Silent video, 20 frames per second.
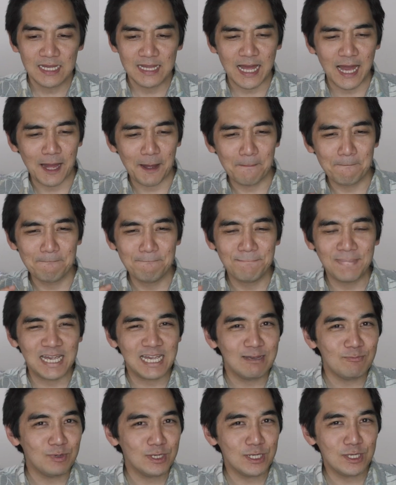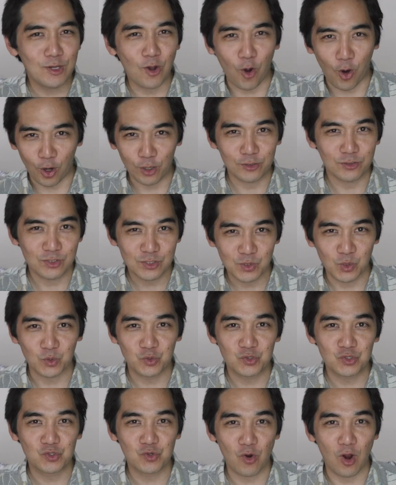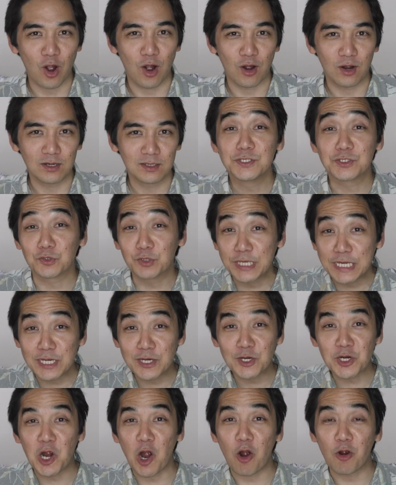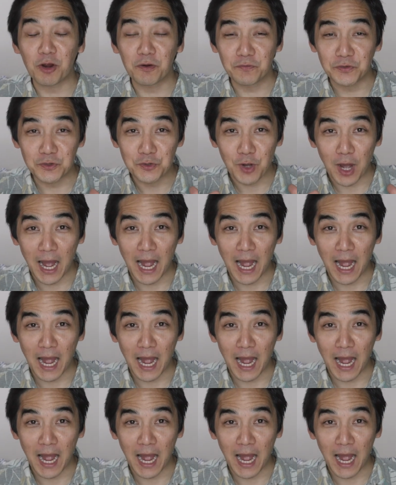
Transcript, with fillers: that maybe aren't so strong. So here are a few